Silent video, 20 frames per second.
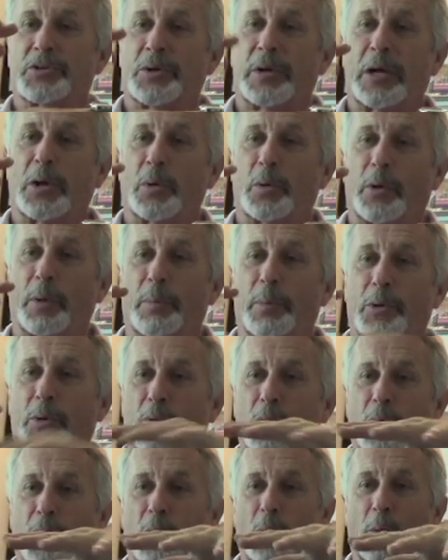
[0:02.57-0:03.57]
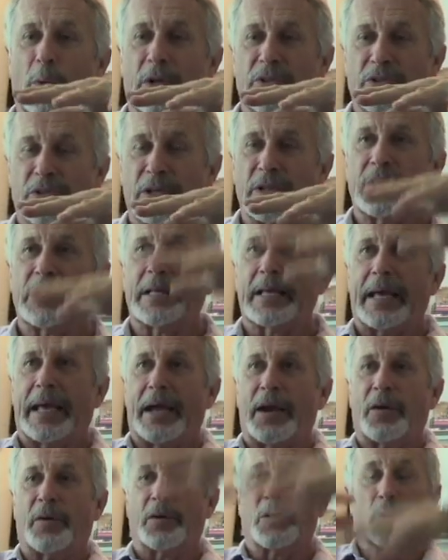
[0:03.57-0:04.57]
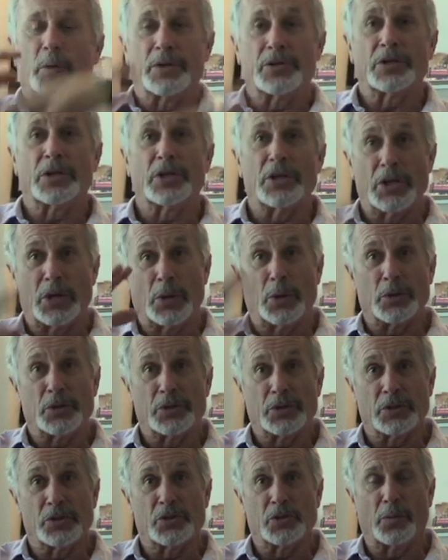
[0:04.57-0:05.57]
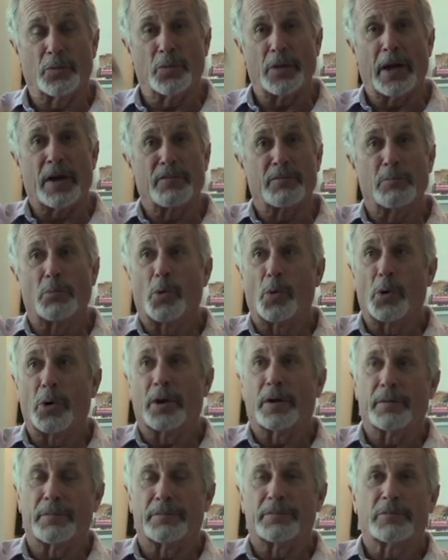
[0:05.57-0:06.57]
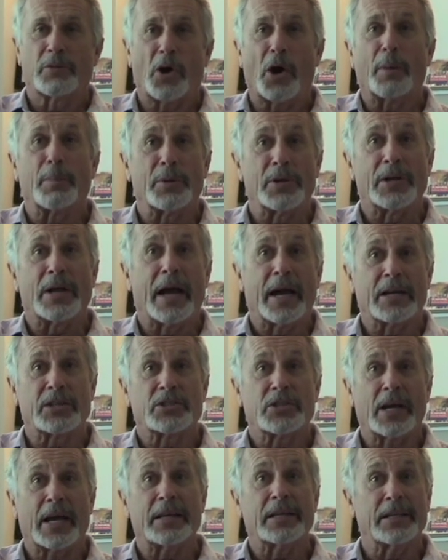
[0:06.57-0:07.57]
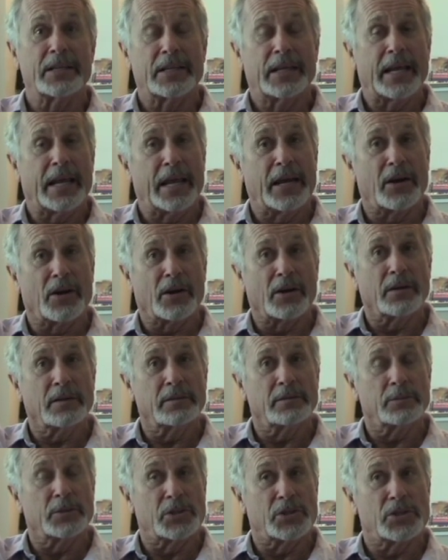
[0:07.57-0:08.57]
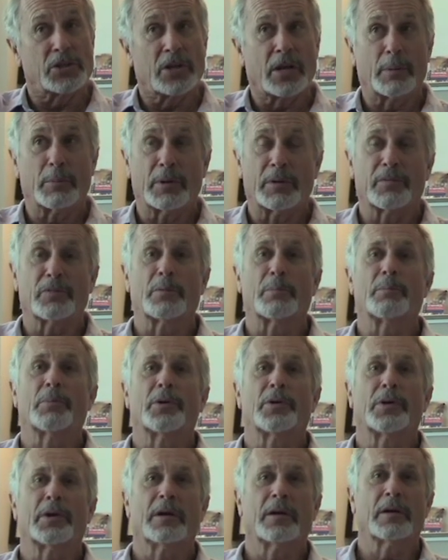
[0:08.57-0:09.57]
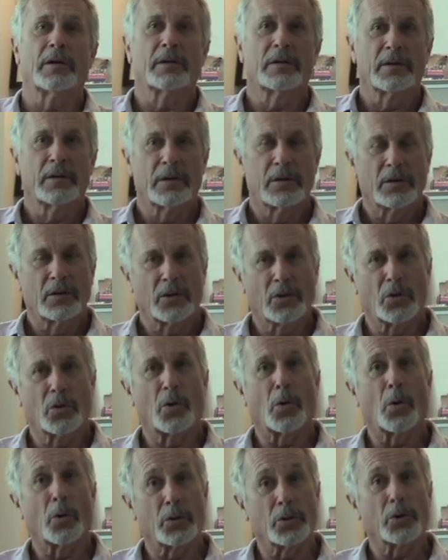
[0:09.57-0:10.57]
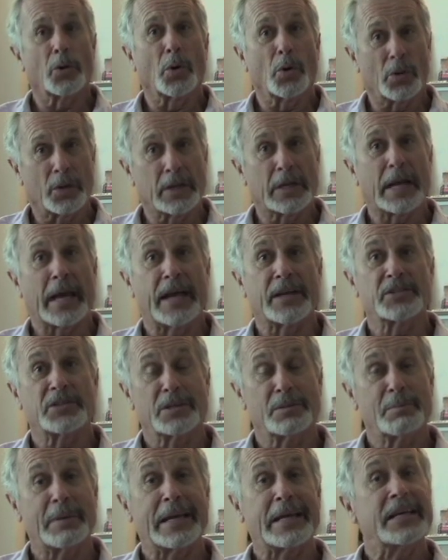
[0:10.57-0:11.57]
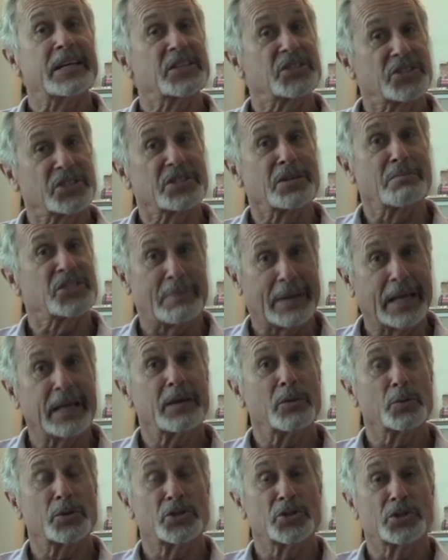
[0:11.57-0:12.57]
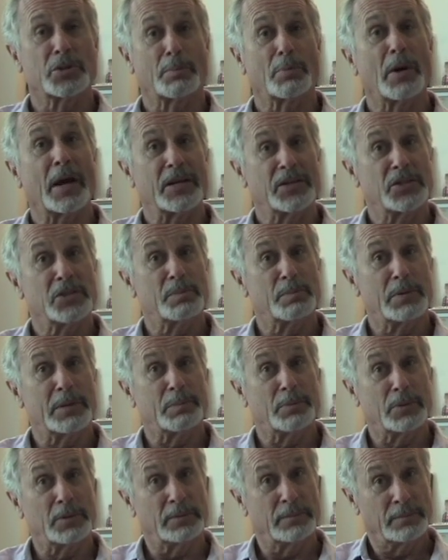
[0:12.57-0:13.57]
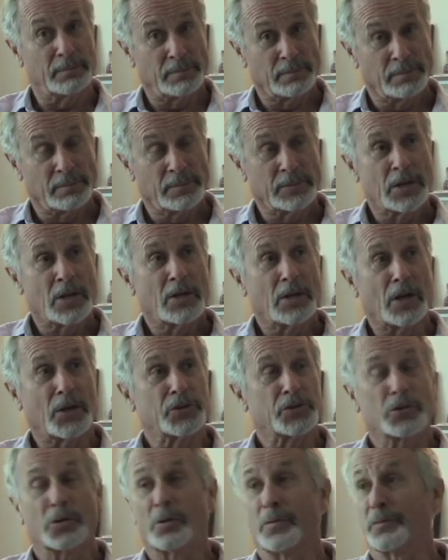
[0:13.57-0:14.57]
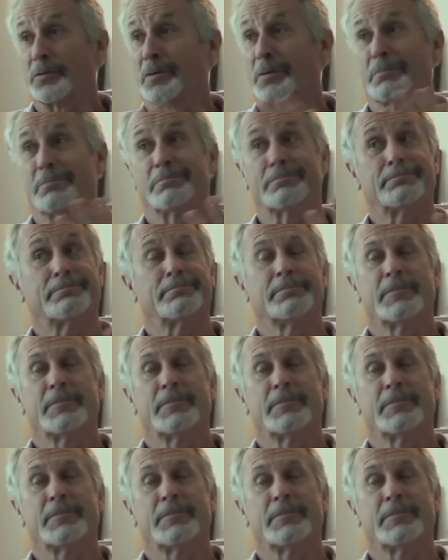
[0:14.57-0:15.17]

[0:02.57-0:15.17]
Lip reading: an equilibrium between what's in the air and what's in the ocean. So if we have more of carbon dioxide in the air, which is coming from burning coal and oil and gas and making cement, which surprises people, also from